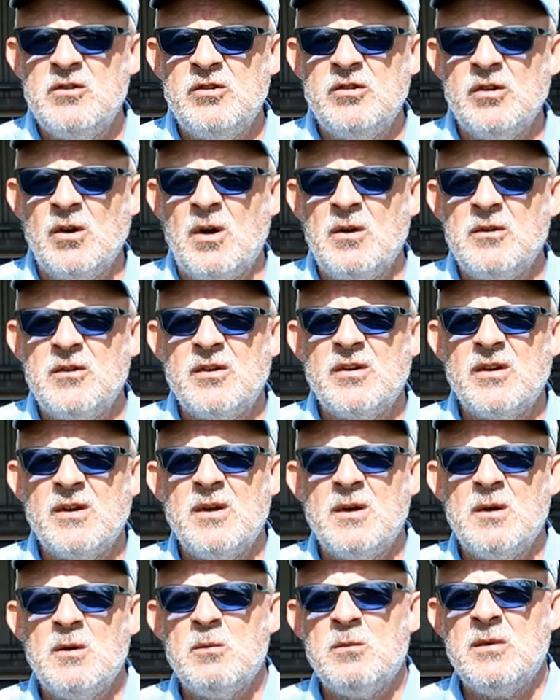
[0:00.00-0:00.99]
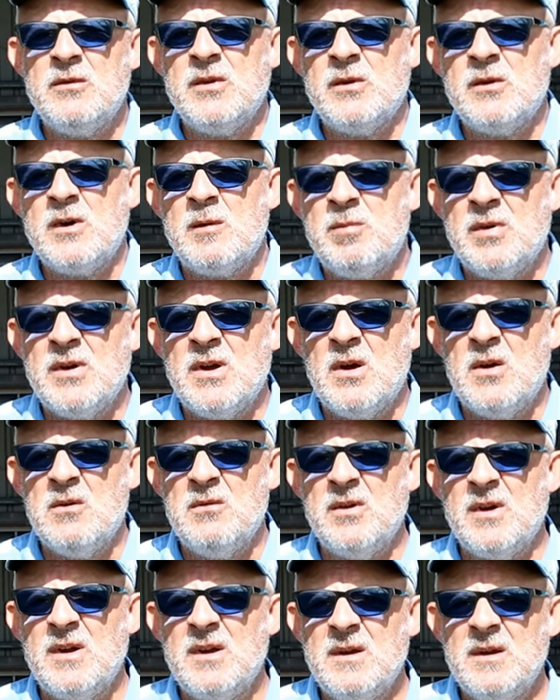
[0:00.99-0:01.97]
shot with your up and
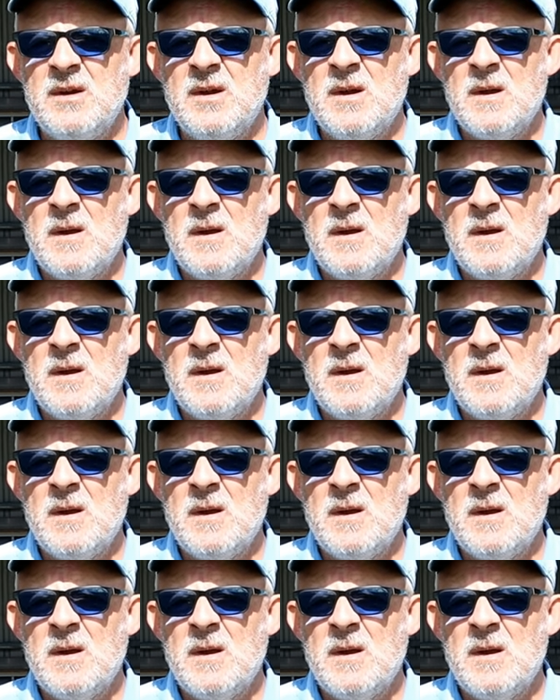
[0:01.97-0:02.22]
over